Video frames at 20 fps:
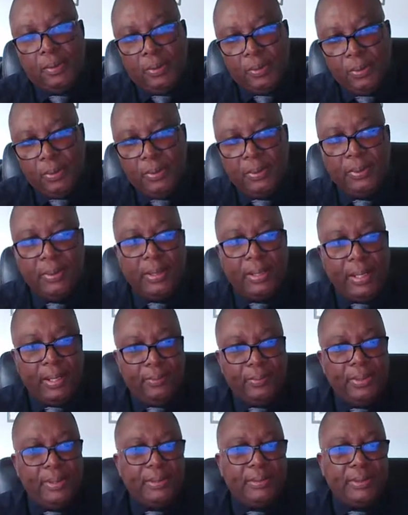to the
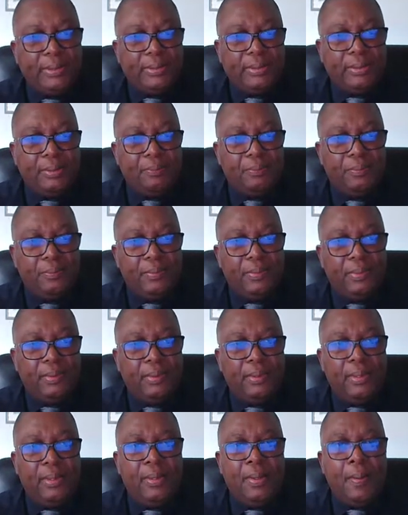counting system.
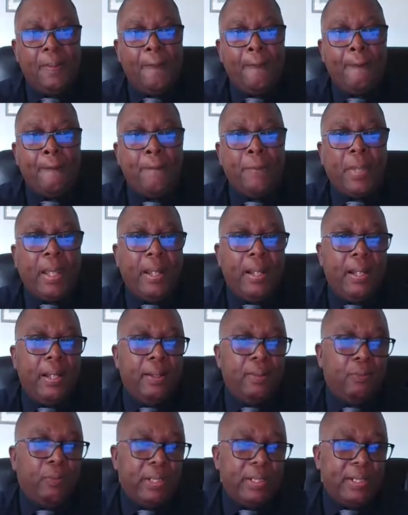
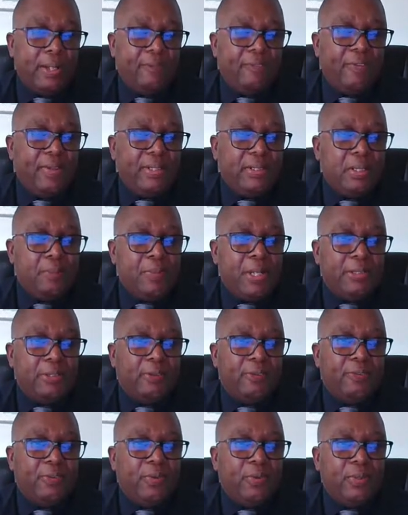And one of the other things to
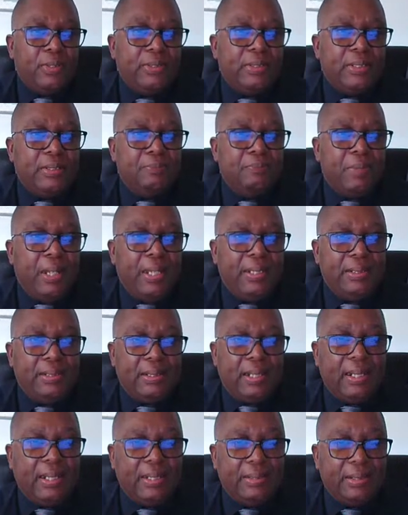measure, of course, is
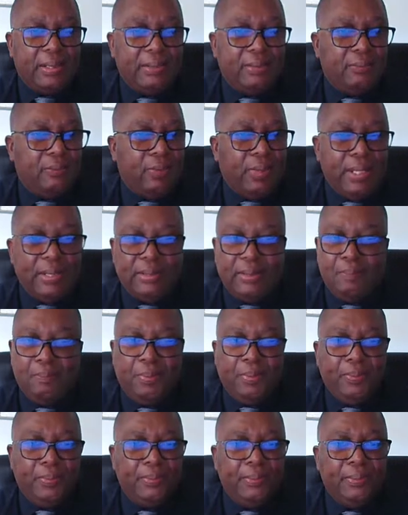mass. Like I said, quite
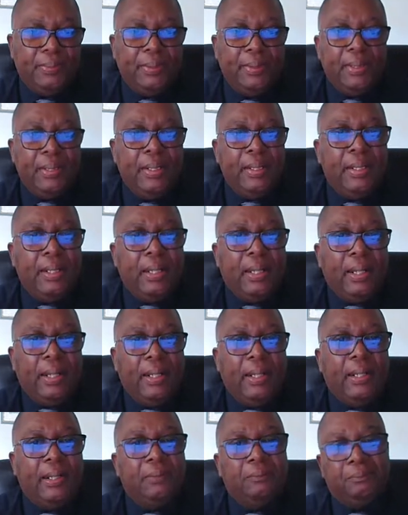simple.
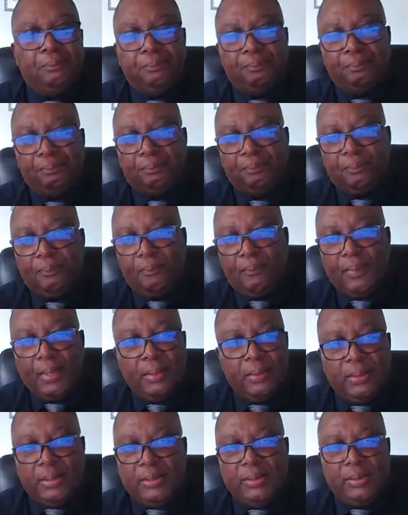Um,
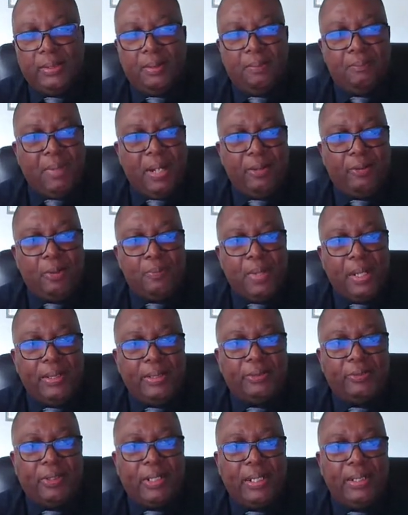just the
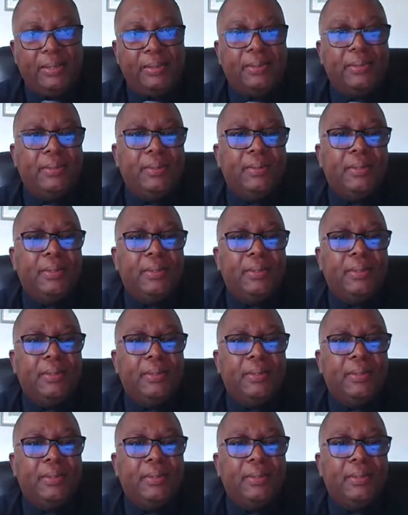microbalance, right?